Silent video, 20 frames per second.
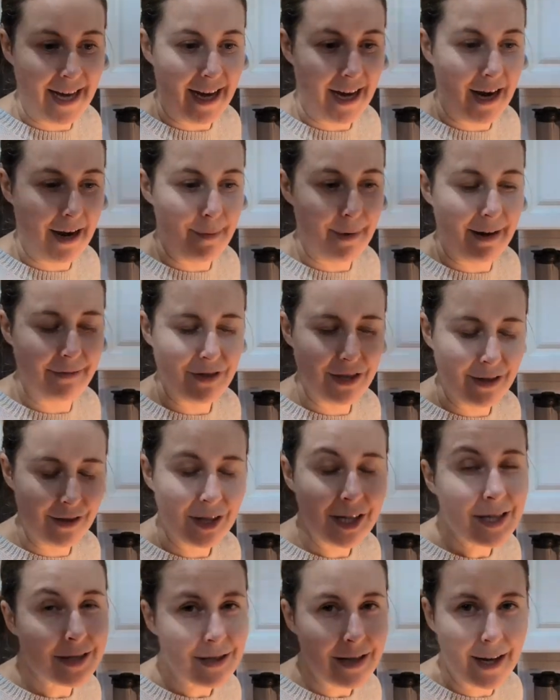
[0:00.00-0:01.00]
I've done
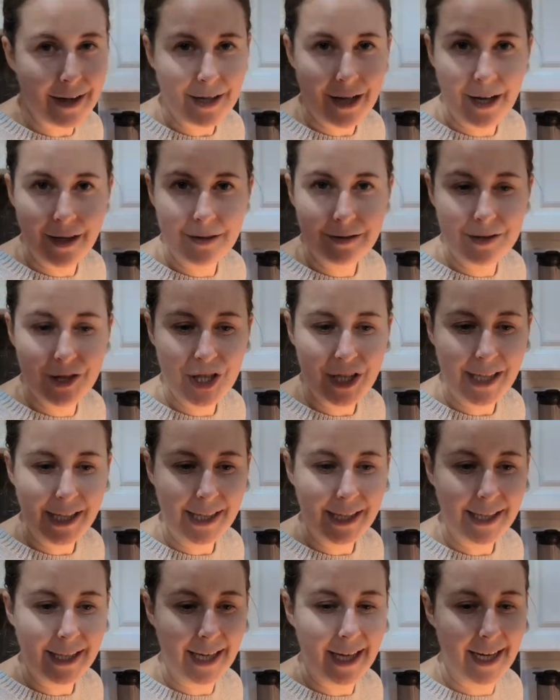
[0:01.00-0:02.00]
things like
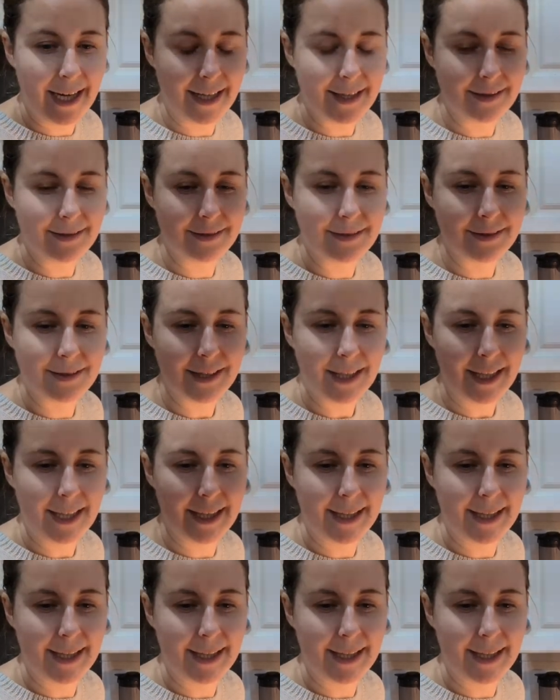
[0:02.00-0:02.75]
koji and